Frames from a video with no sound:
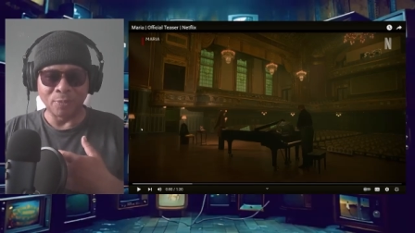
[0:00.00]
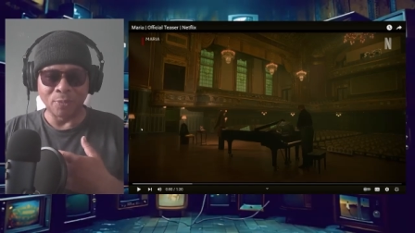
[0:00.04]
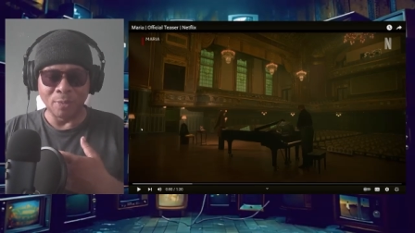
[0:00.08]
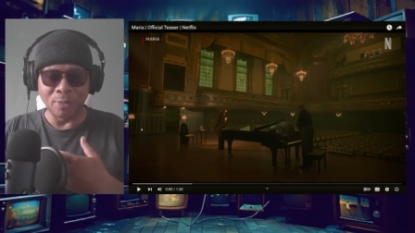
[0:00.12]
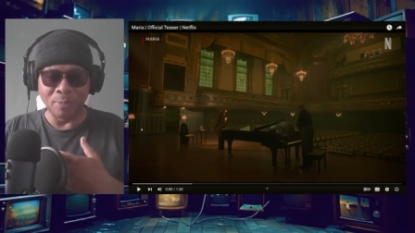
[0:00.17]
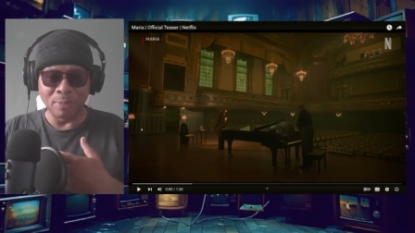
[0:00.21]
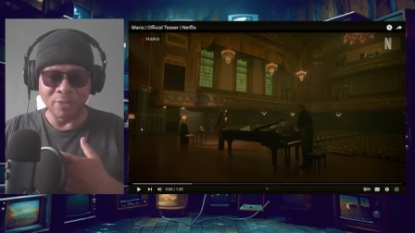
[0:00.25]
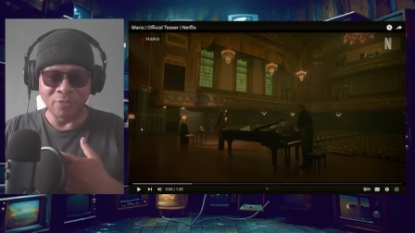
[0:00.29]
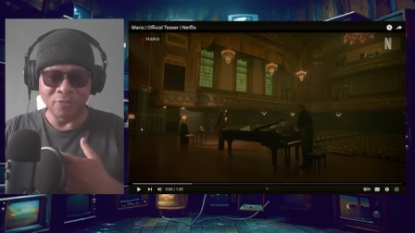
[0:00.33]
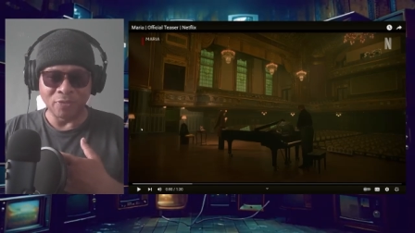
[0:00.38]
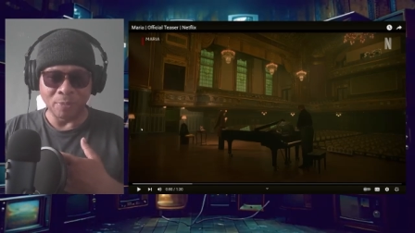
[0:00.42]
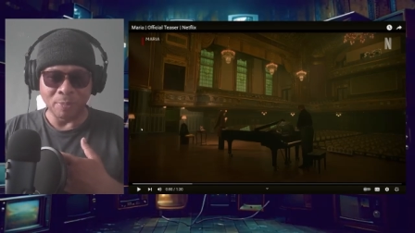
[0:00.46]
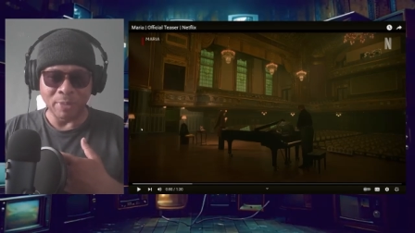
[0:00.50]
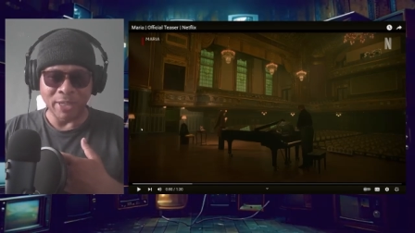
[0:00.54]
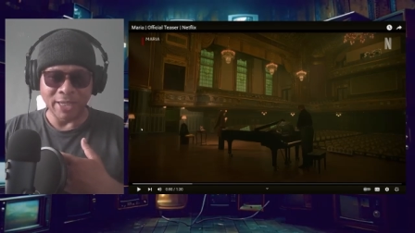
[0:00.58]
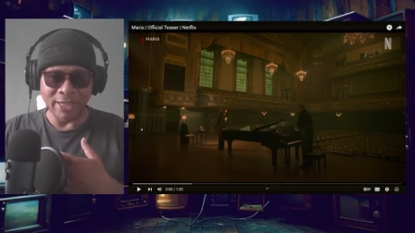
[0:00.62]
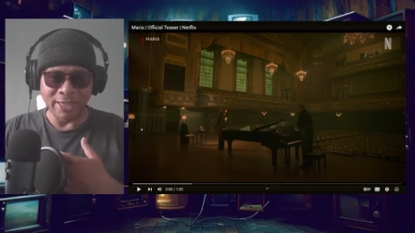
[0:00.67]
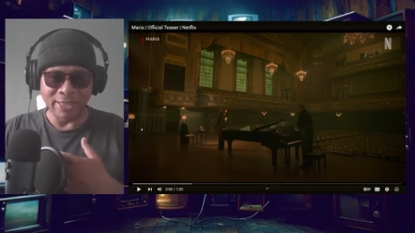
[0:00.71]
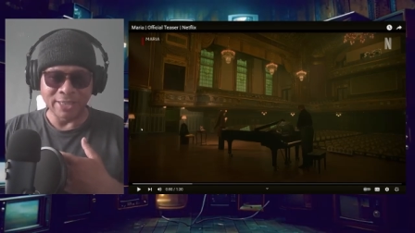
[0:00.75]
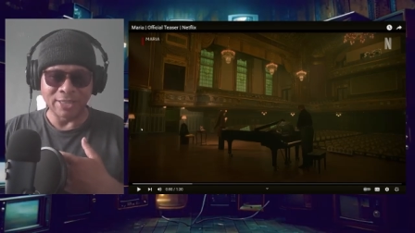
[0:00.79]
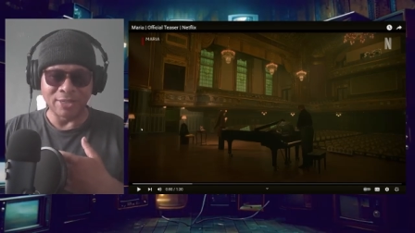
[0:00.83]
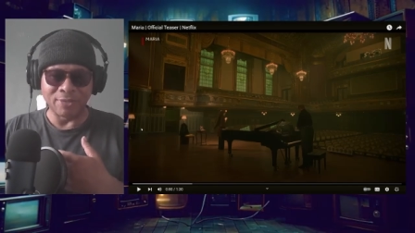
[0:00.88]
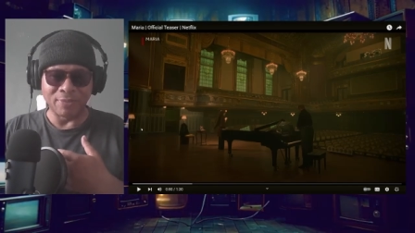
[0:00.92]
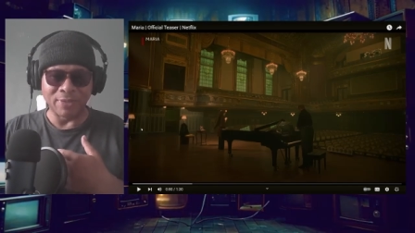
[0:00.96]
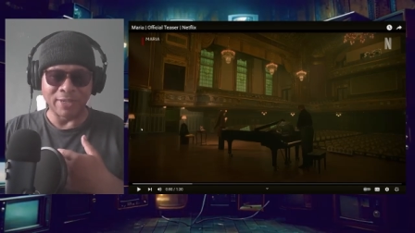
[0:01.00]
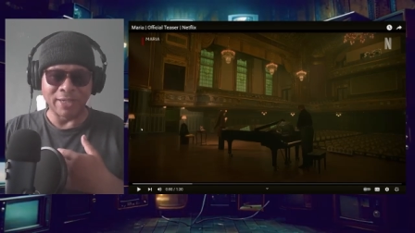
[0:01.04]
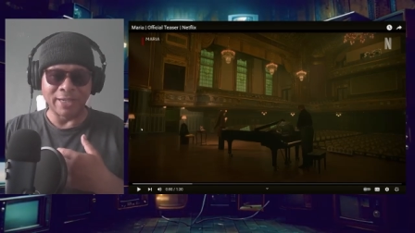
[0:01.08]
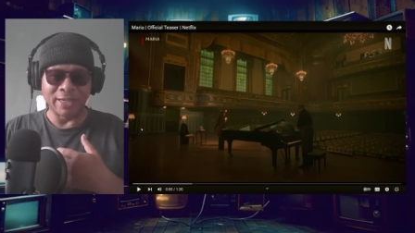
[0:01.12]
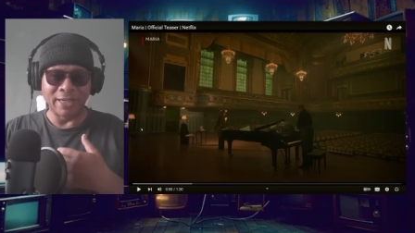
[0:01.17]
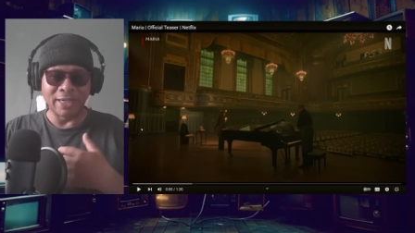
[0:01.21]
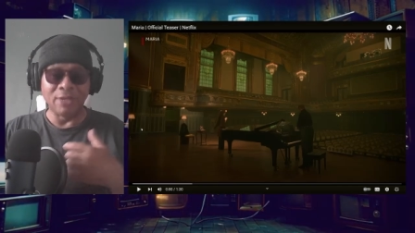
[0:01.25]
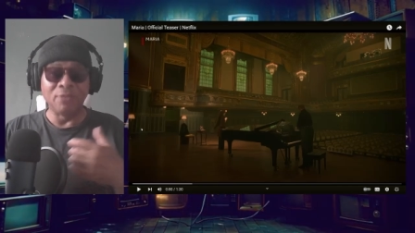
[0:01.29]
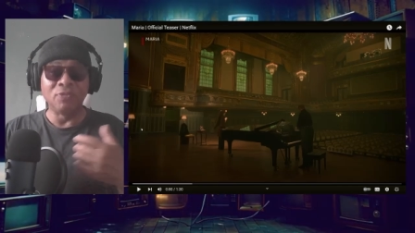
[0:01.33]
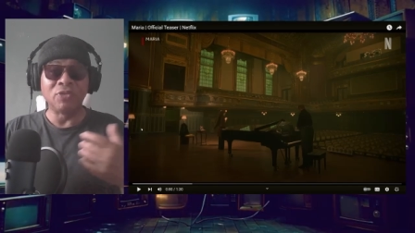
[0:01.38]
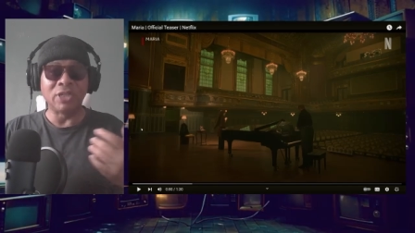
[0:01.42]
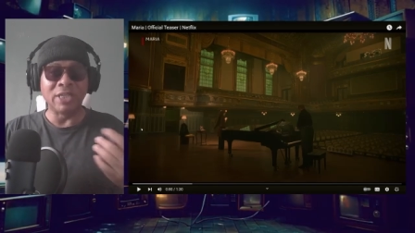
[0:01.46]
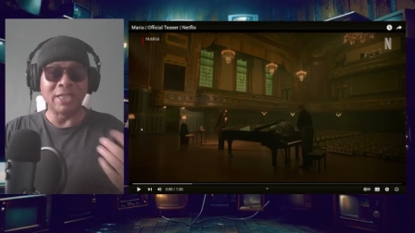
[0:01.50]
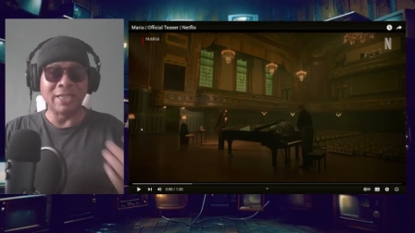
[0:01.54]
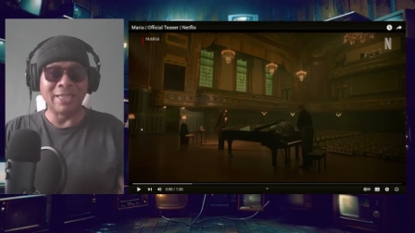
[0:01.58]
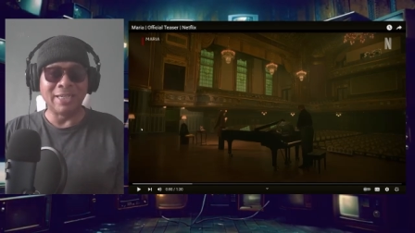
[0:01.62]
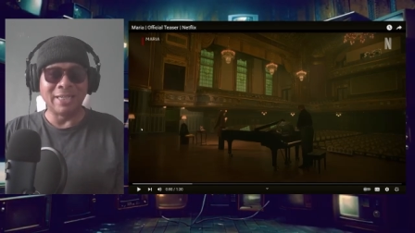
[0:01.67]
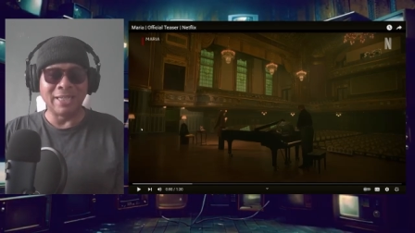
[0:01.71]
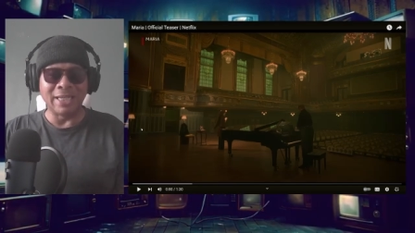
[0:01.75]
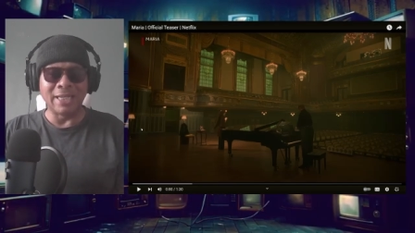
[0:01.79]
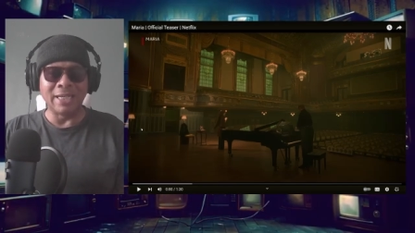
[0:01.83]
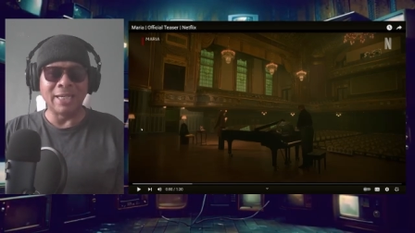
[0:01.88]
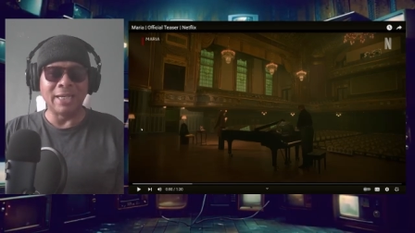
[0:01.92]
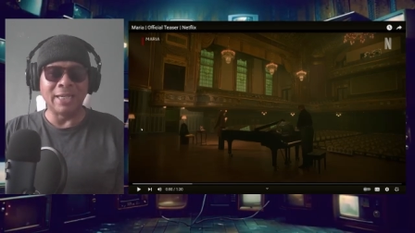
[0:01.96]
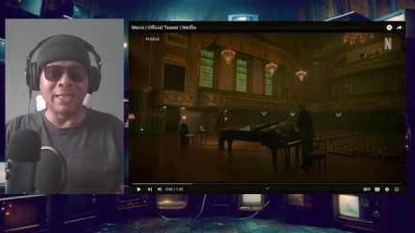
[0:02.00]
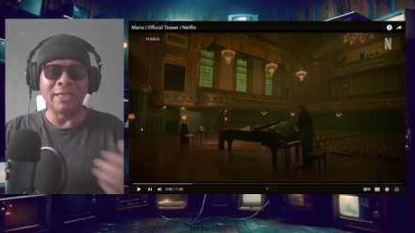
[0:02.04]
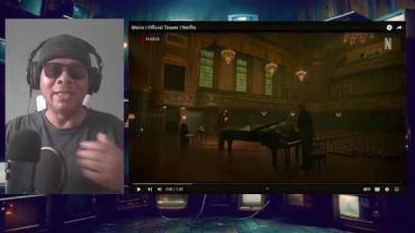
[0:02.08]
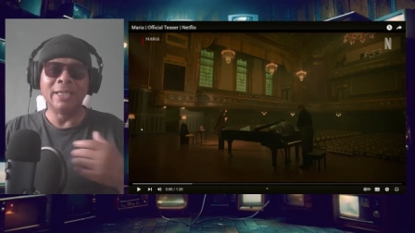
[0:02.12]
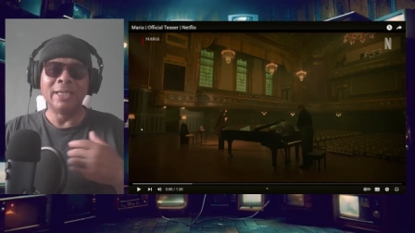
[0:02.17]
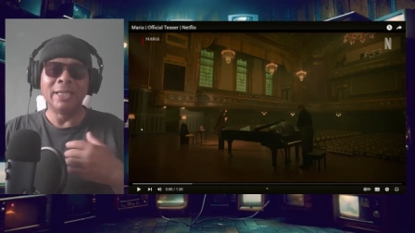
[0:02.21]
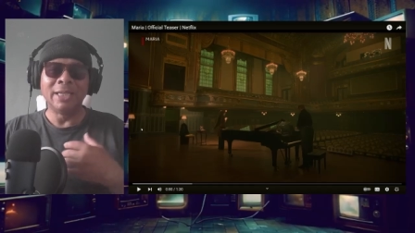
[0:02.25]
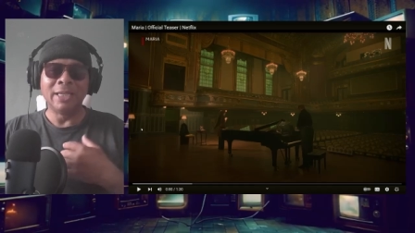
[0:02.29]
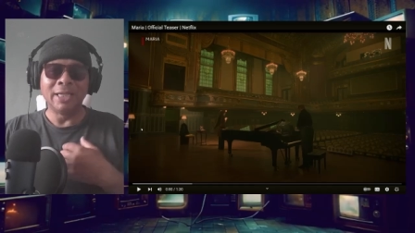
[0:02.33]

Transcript: woman from history, and if she did,